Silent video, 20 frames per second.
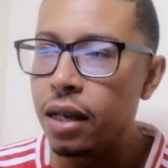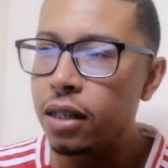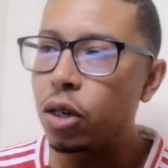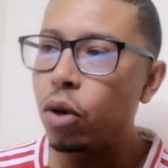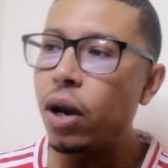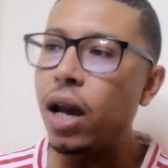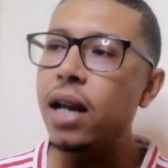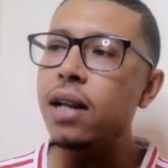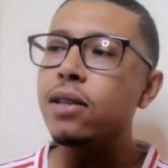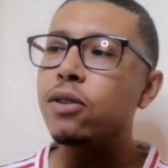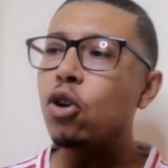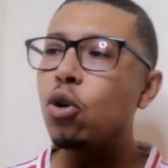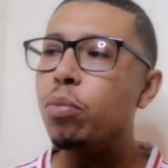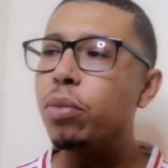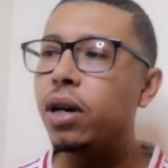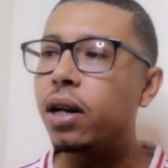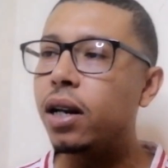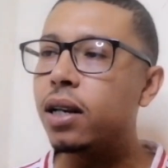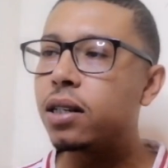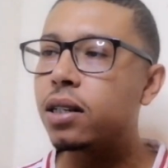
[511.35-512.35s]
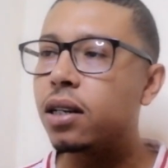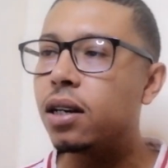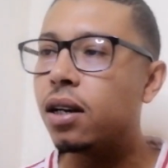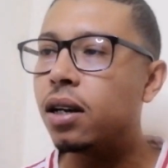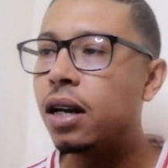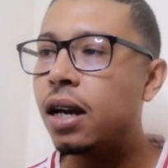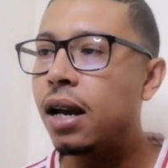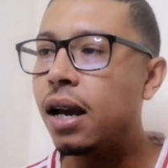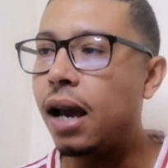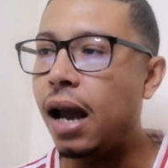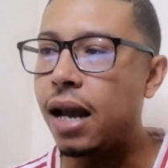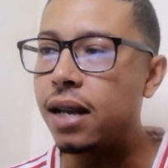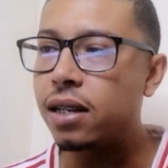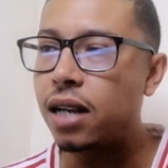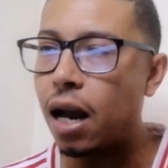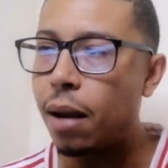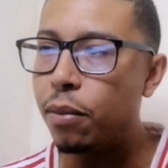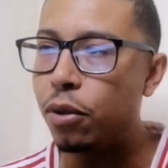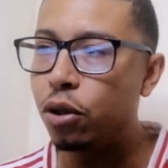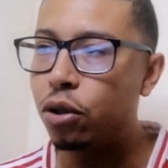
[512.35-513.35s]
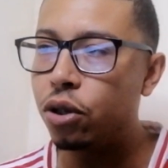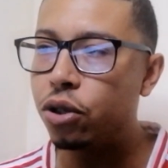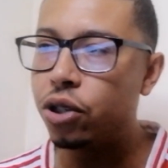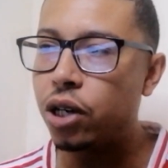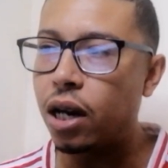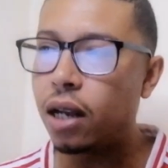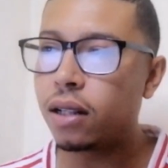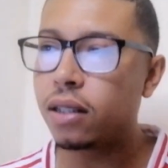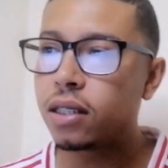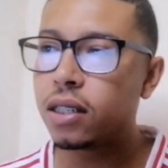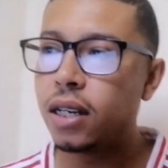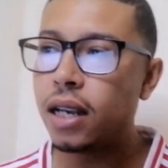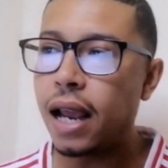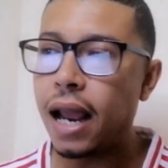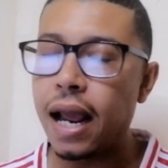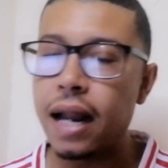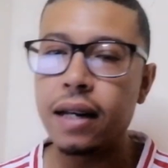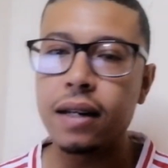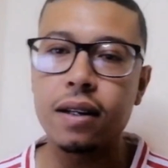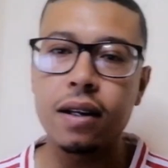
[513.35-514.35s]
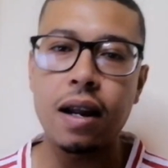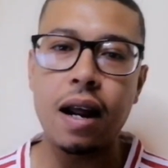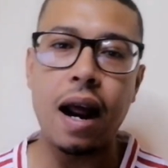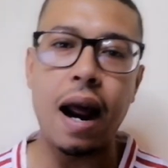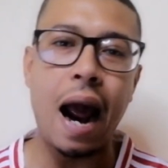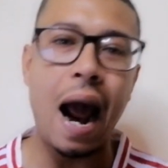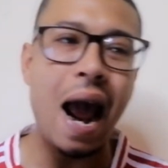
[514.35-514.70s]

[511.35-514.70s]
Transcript: So Enzo Maresca has come into Chelsea, and